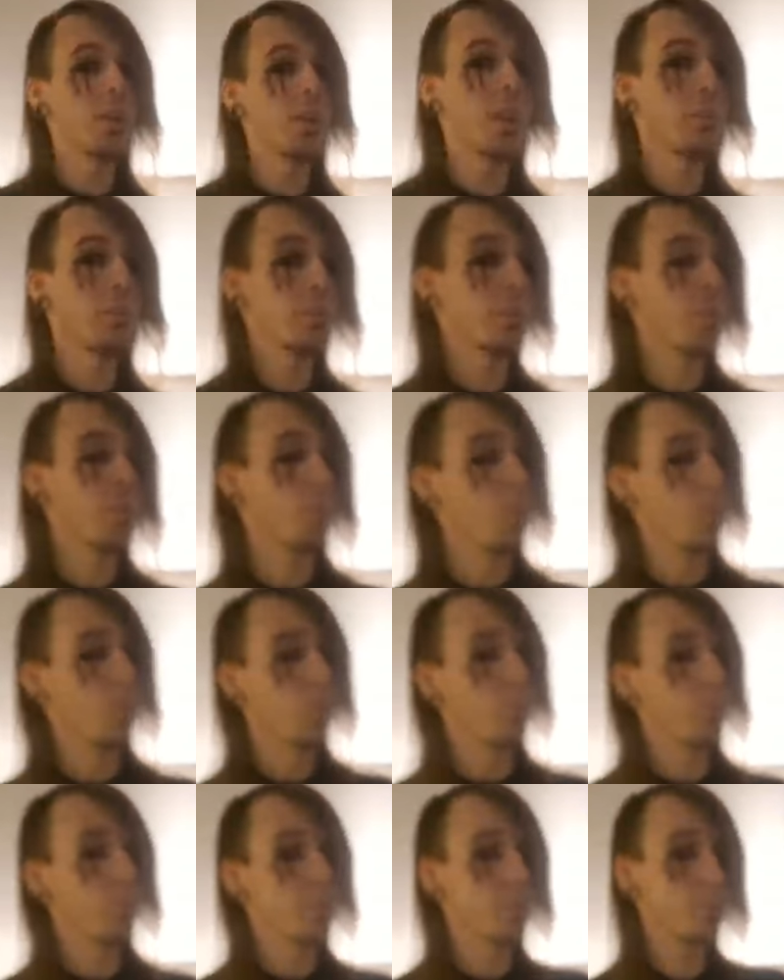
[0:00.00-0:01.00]
not what the
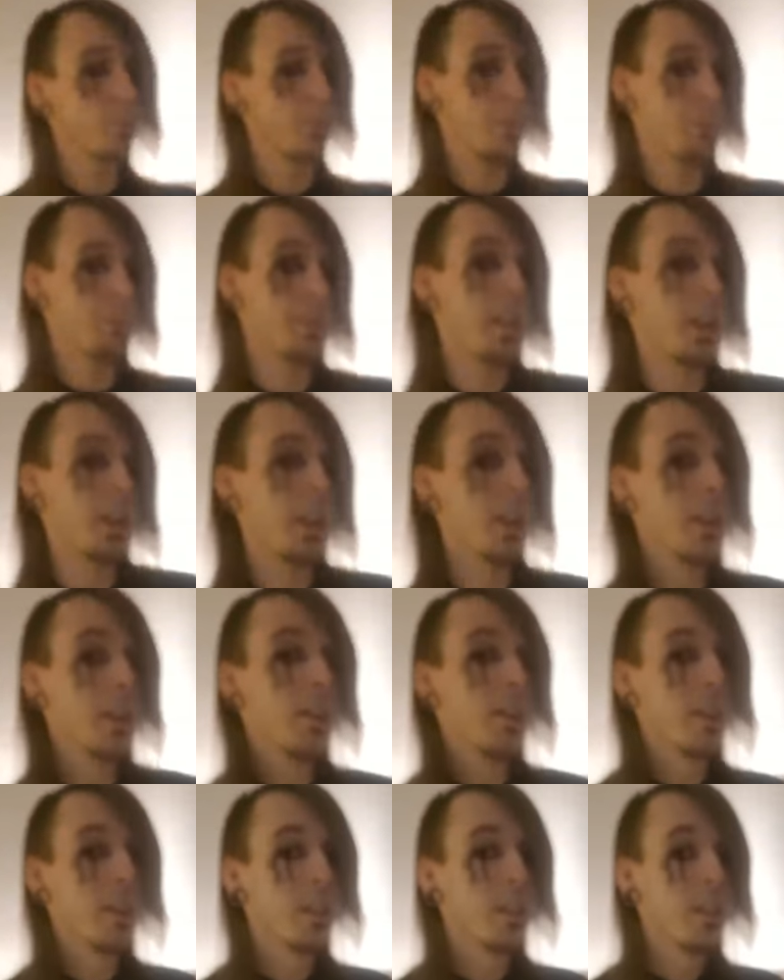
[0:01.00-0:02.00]
world wants you to be.
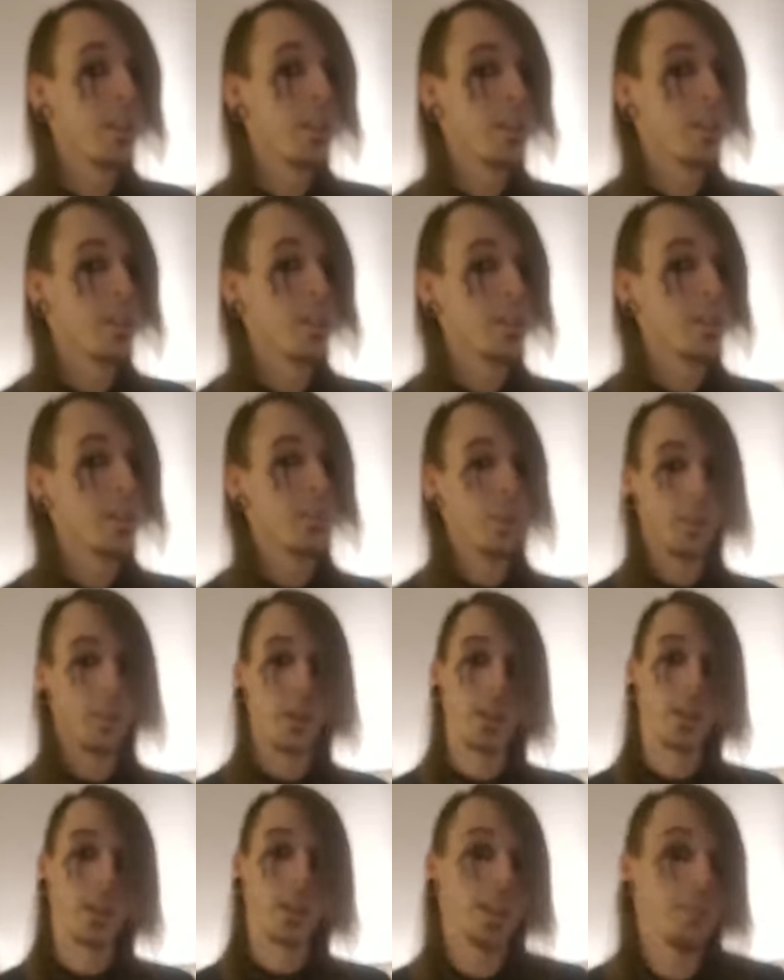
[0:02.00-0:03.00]
If you're
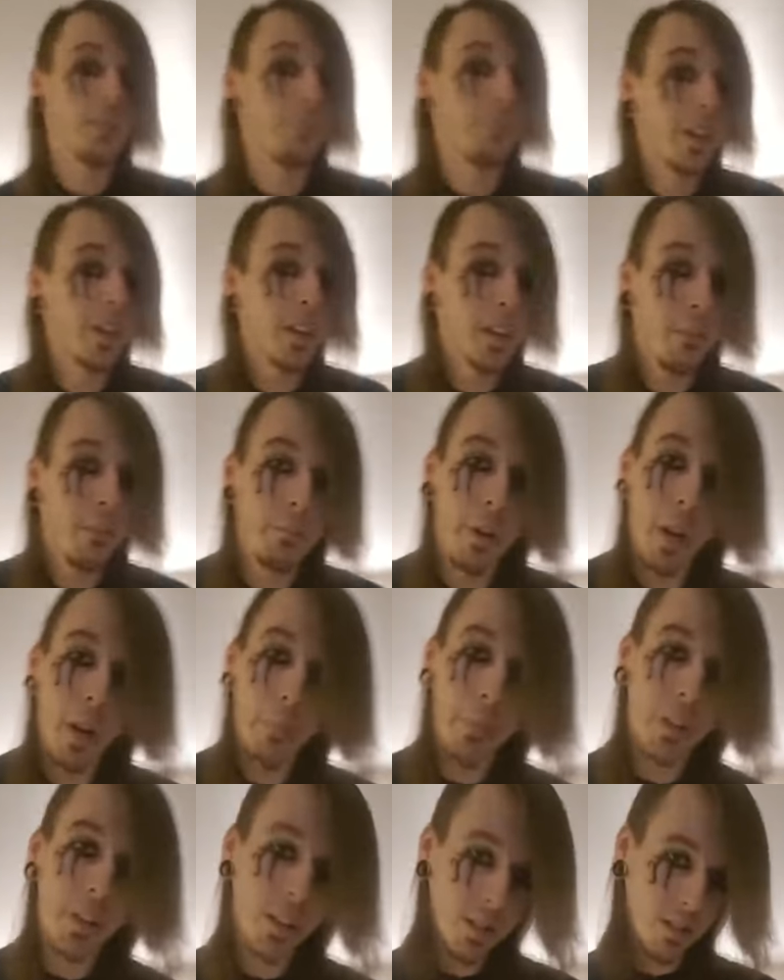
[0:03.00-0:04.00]
going to keep being a
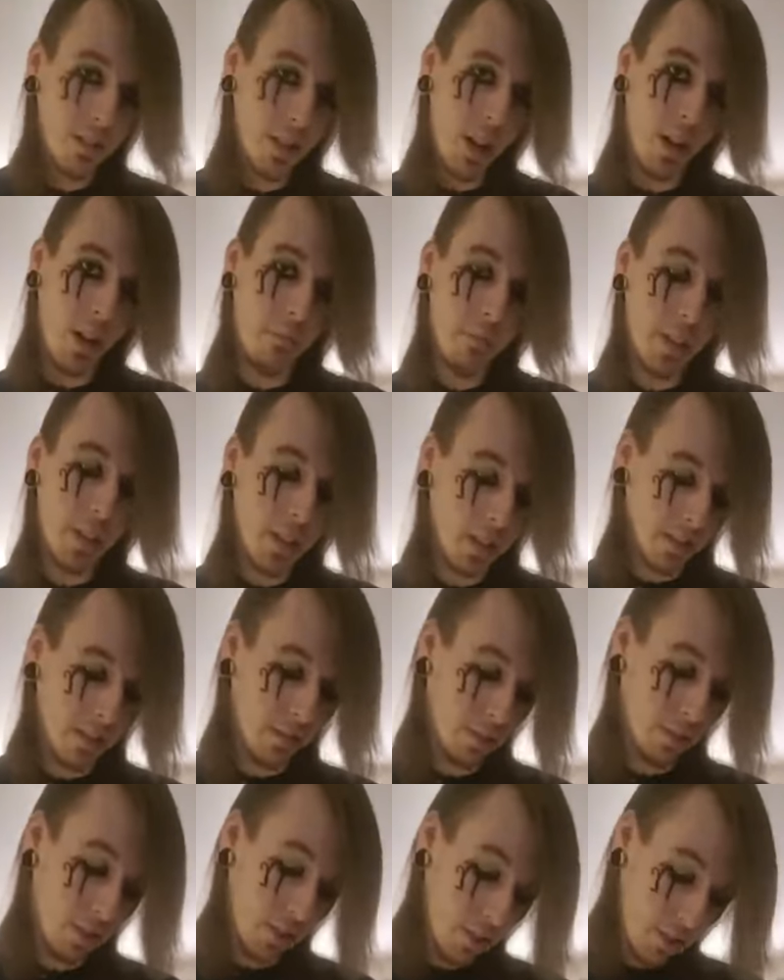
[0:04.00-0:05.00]
puppet, a zombie,
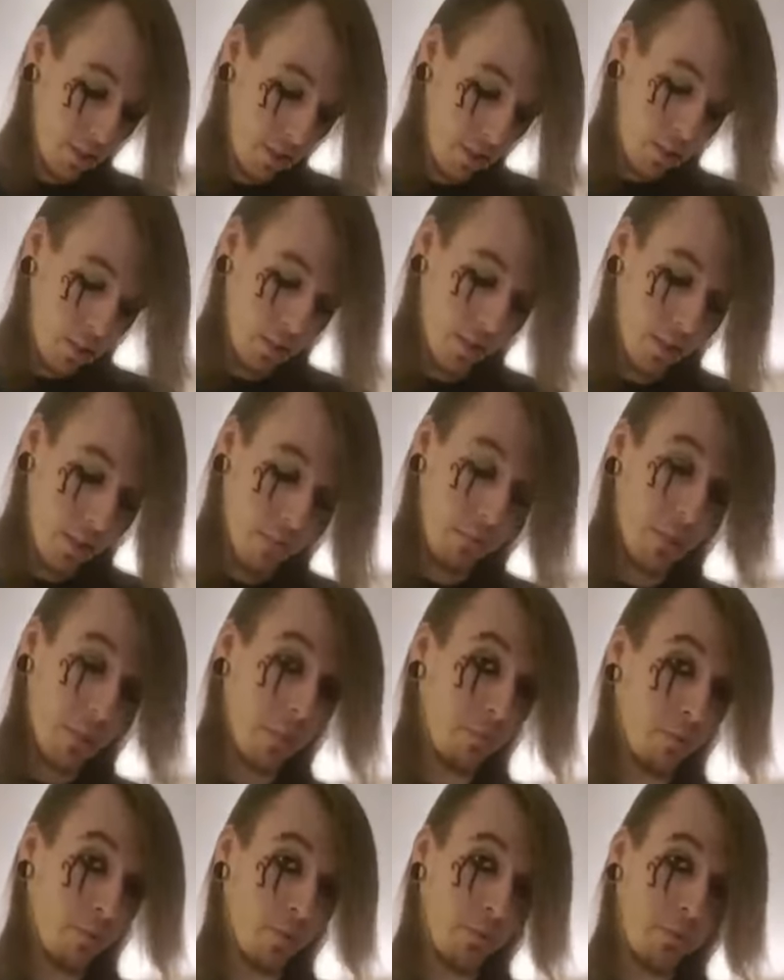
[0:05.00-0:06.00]
and just
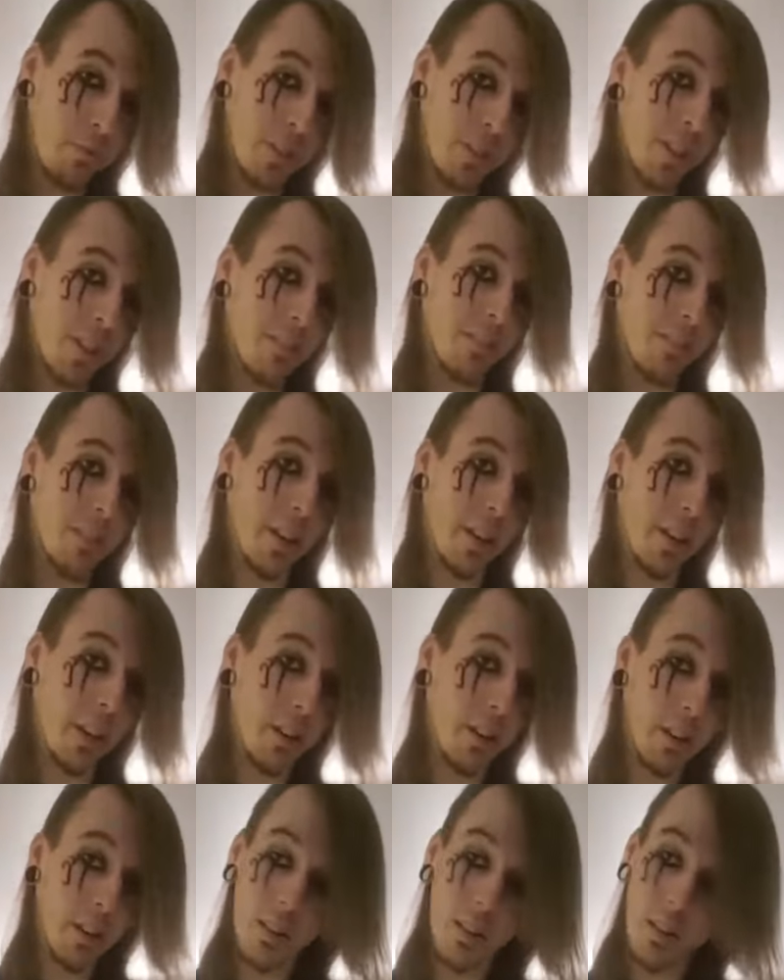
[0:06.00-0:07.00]
people's plaything,
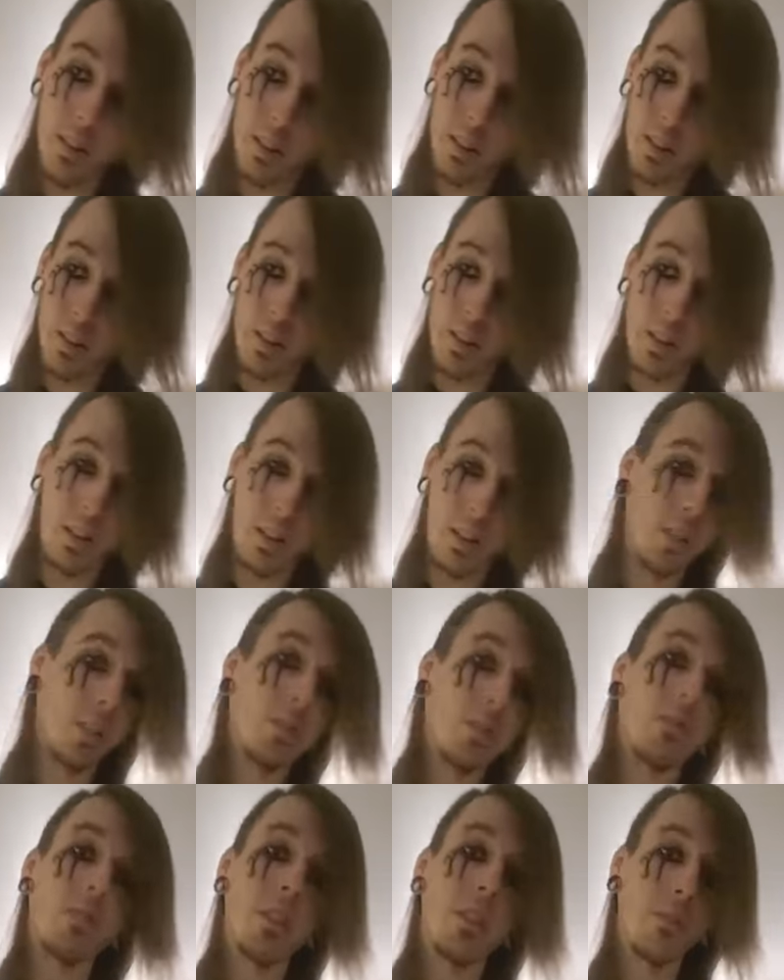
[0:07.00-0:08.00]

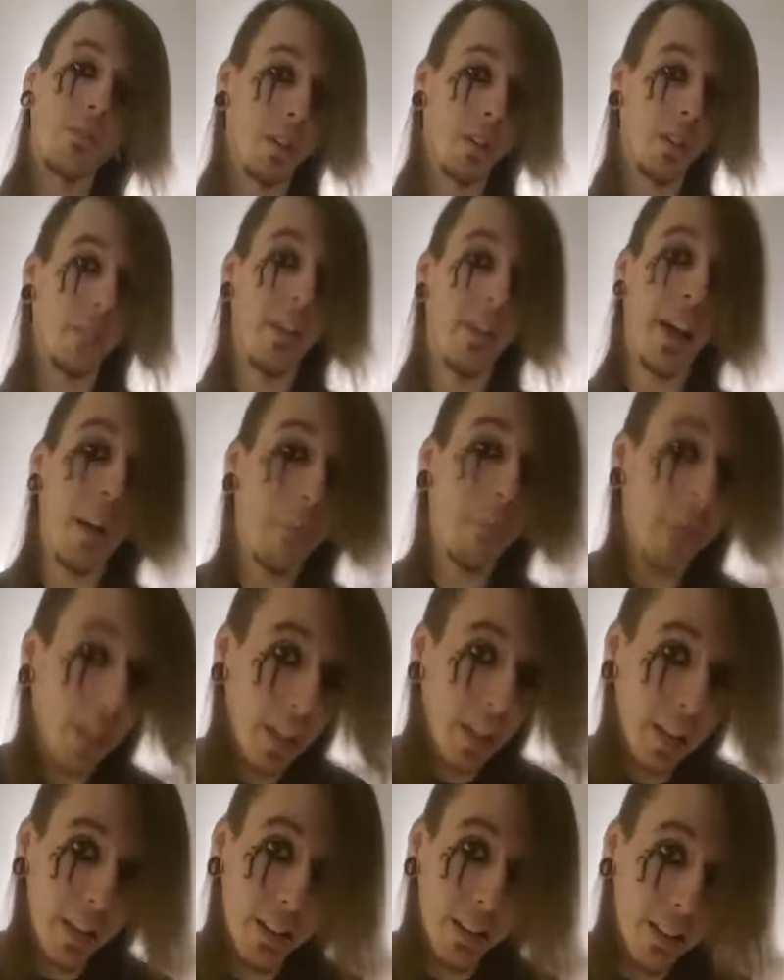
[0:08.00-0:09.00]
you'll never live
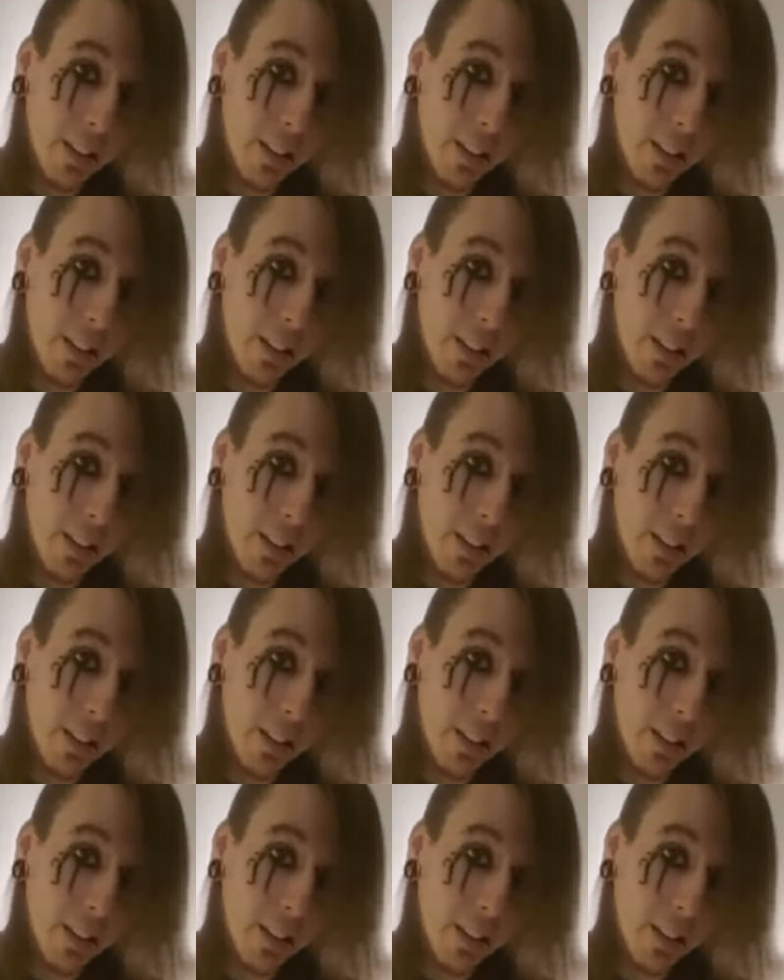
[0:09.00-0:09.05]
happy.